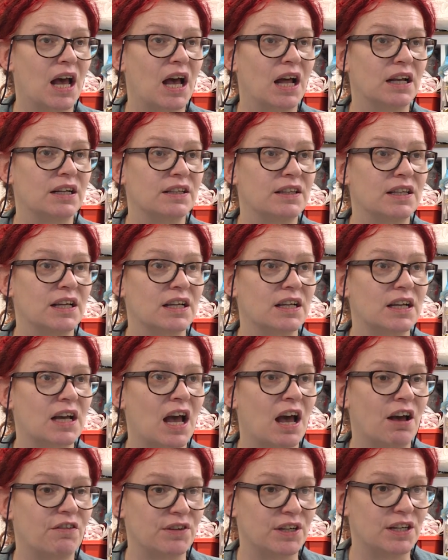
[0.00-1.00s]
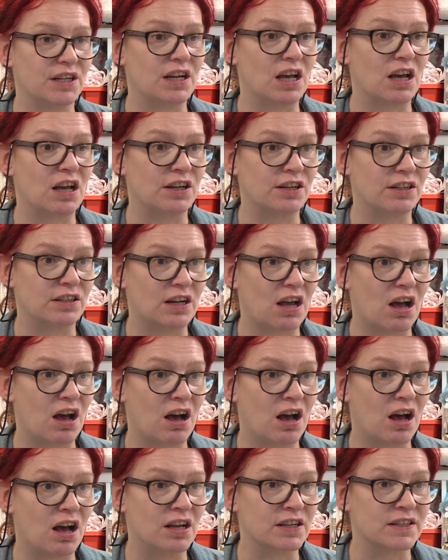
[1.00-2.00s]
and I think having
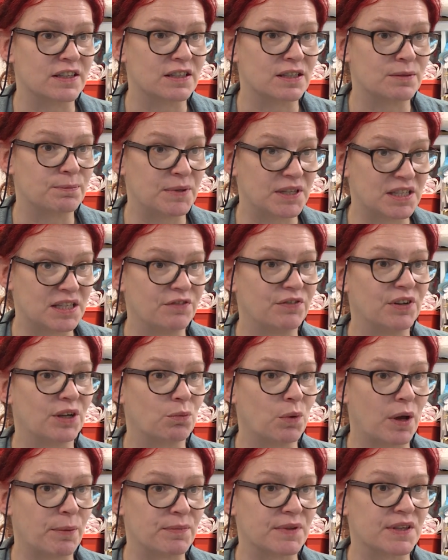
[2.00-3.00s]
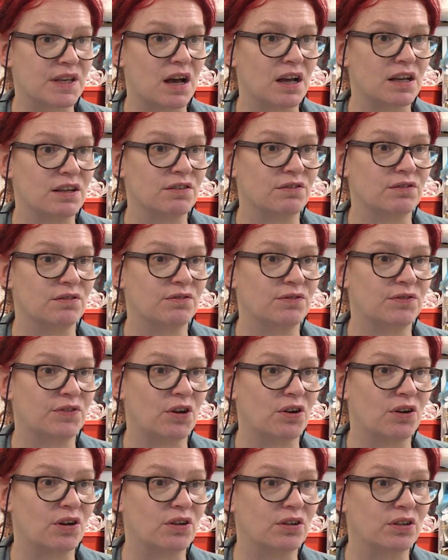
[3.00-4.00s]
a specific website
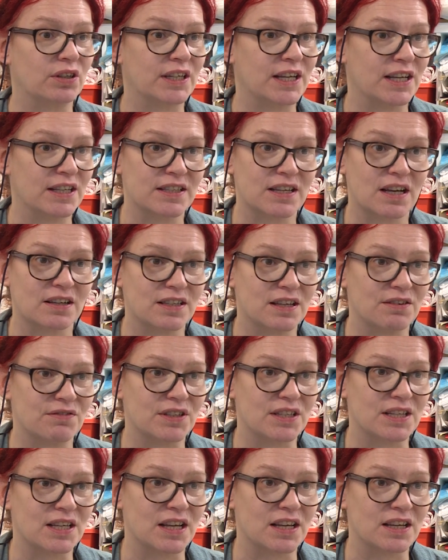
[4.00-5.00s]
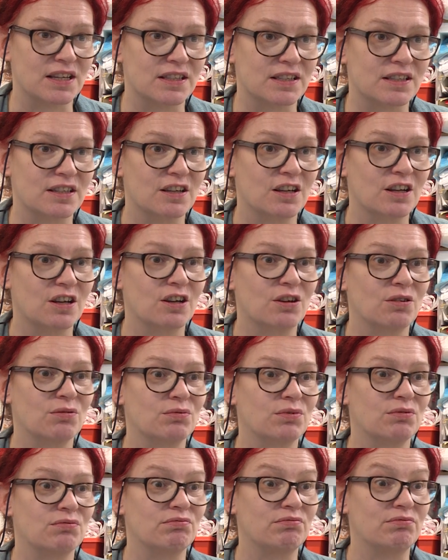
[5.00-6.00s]
for kids' activities
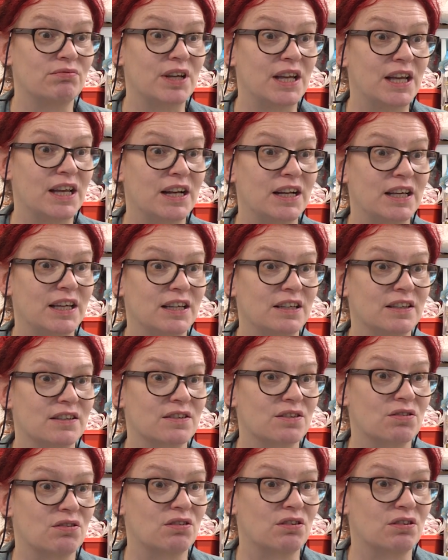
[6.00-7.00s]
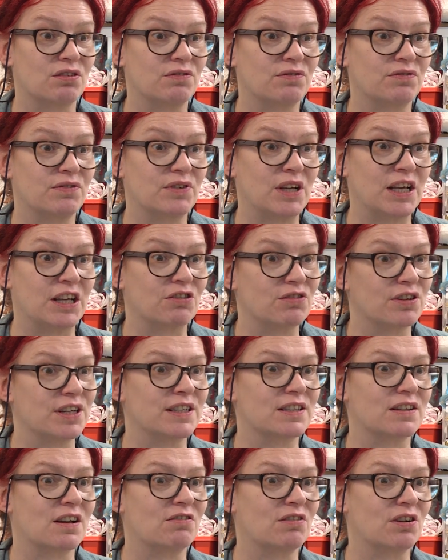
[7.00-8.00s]
will really sort of
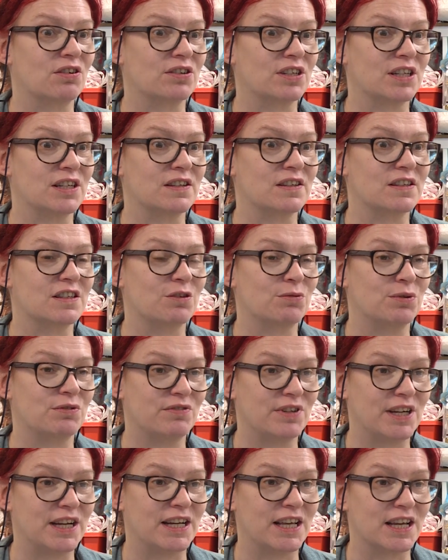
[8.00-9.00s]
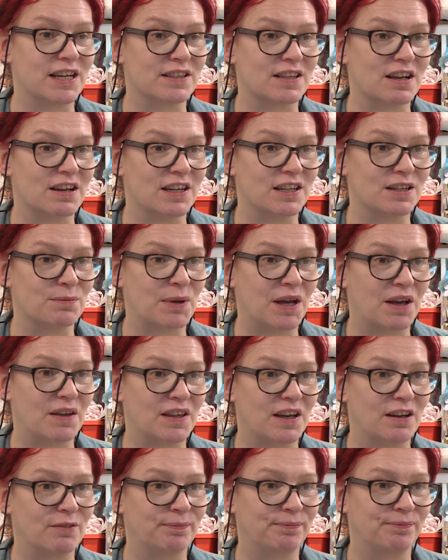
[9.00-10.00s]
increase our audience, so we're really excited about
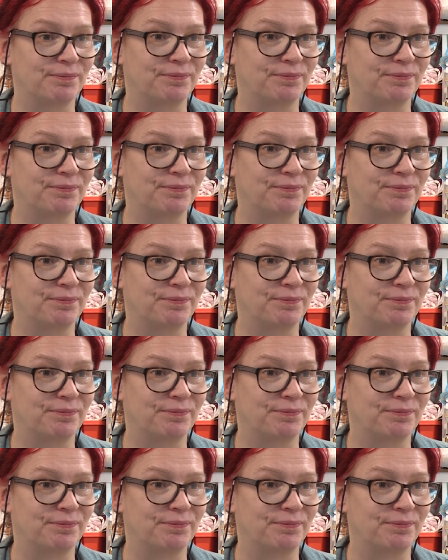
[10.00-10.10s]
that.